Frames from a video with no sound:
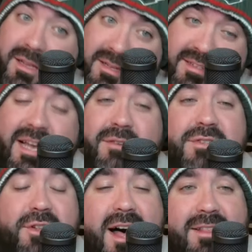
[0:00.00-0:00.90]
Sounds
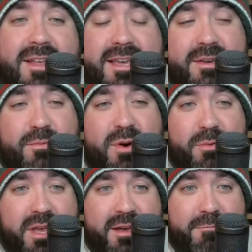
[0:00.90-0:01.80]
a lot like what
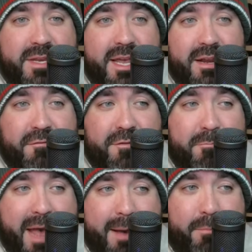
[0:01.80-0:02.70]
we have been getting
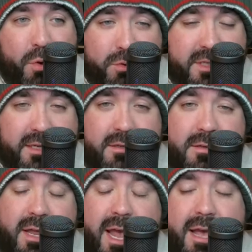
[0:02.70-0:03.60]
from Matt Boldy.
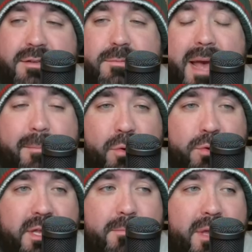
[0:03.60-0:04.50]
And Matt
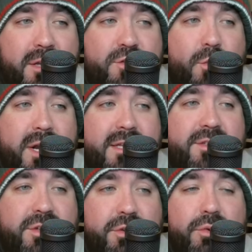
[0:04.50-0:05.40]
Boldy being
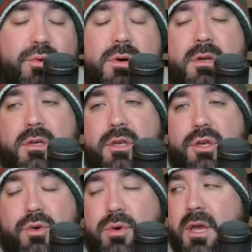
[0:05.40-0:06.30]
22,
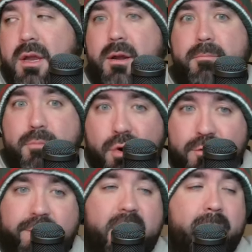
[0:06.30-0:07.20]
you can
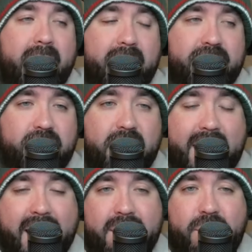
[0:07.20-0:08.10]
move him into the
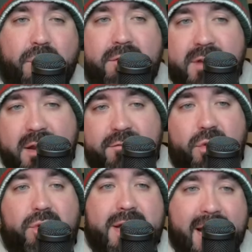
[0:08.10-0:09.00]
category of kind of
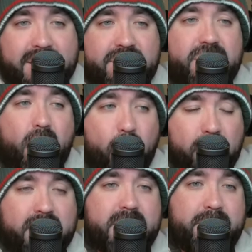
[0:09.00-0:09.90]
your next
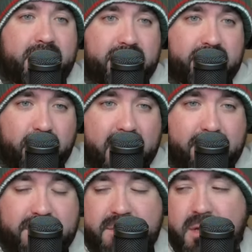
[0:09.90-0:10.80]
core to build
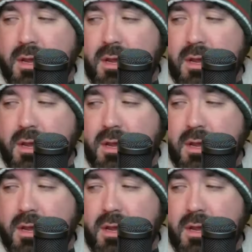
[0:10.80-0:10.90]
around.